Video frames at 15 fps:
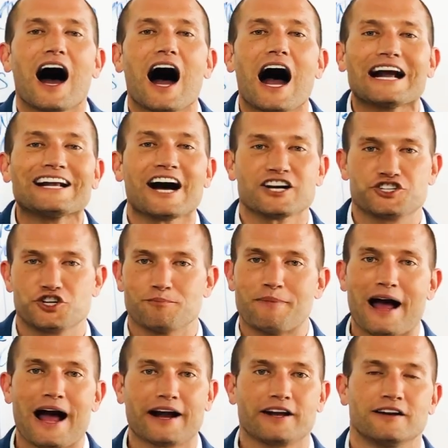I got your
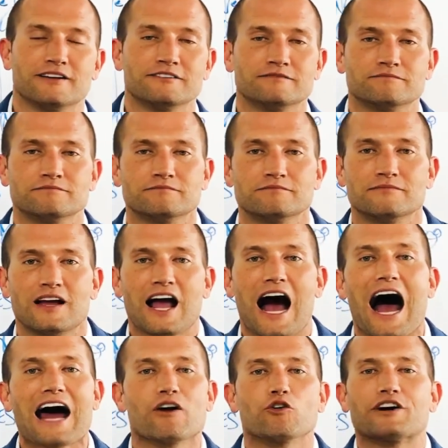back.
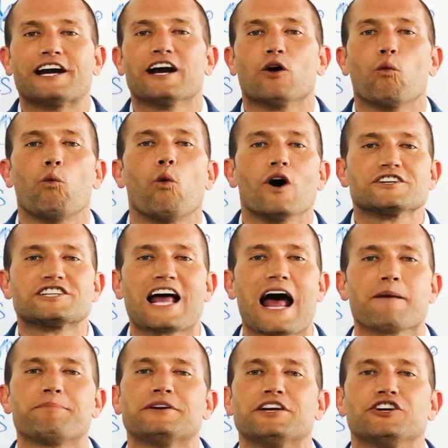I don't care what's
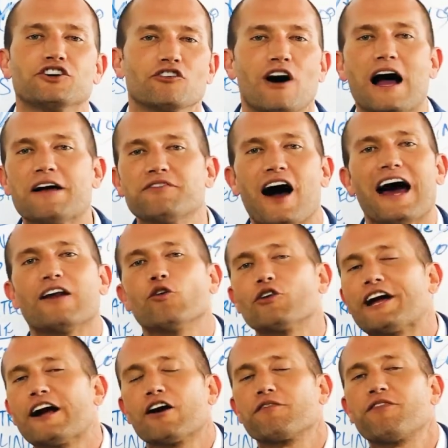happened in your life. I don't
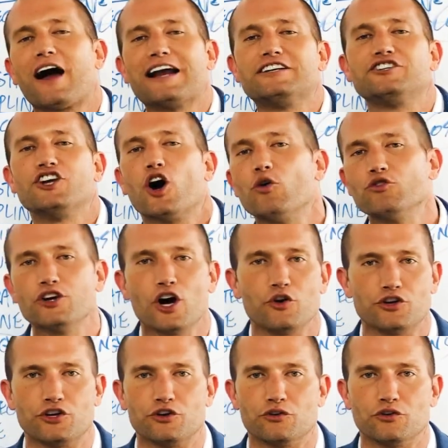care if I don't know
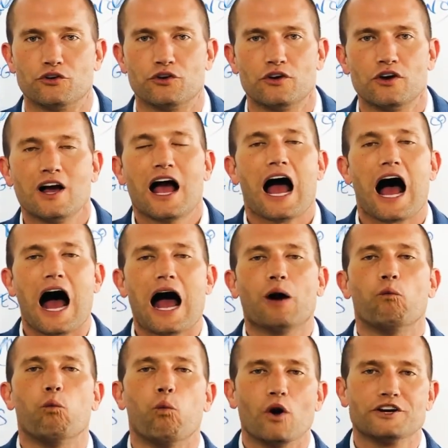you. I
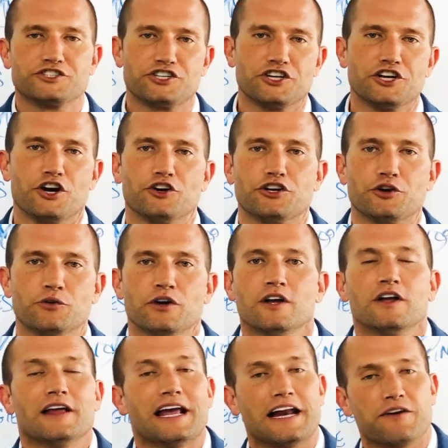want to know you.
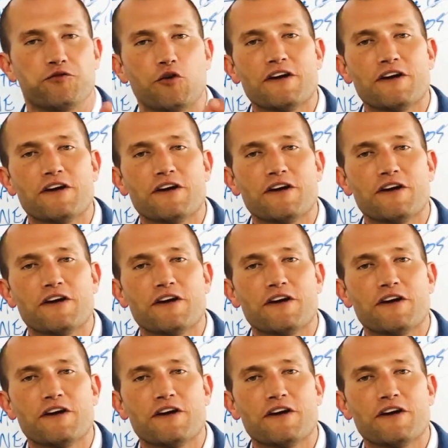And if